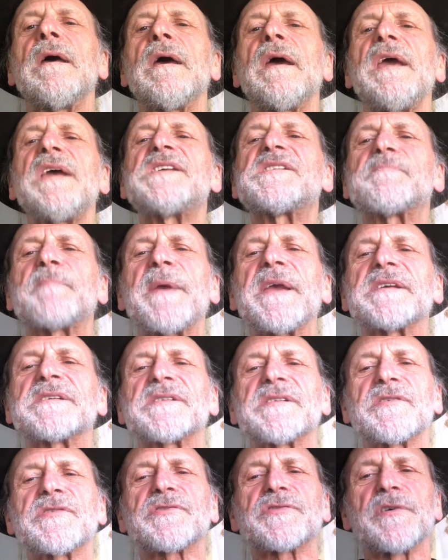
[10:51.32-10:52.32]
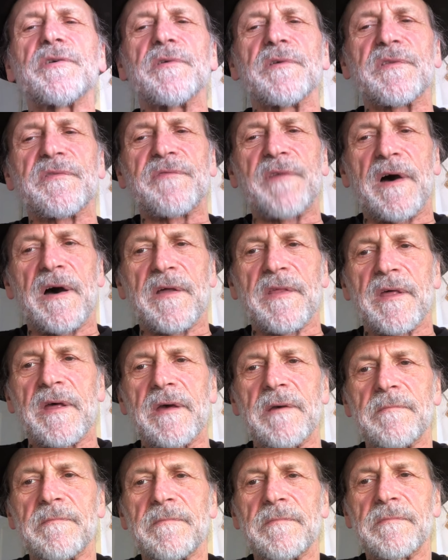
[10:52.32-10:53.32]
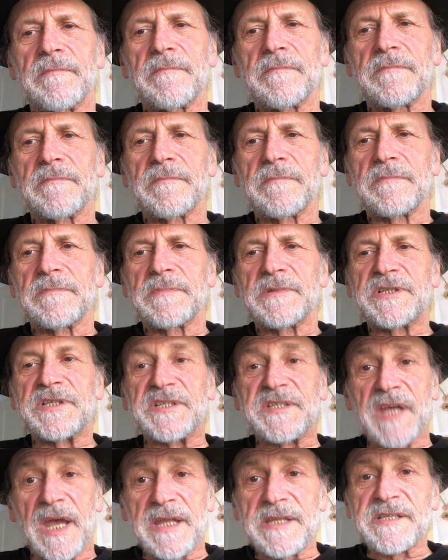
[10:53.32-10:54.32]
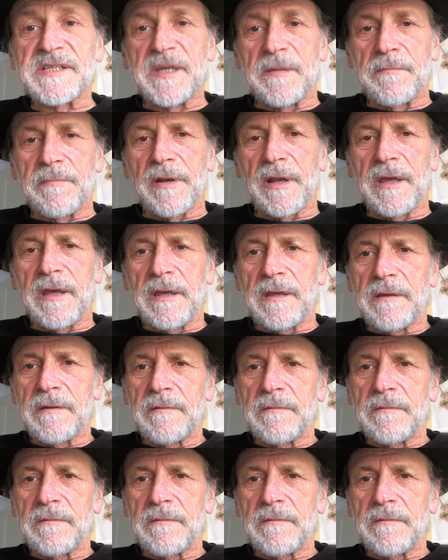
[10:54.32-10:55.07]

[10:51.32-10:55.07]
"He speaks the truth, Father," she said simply.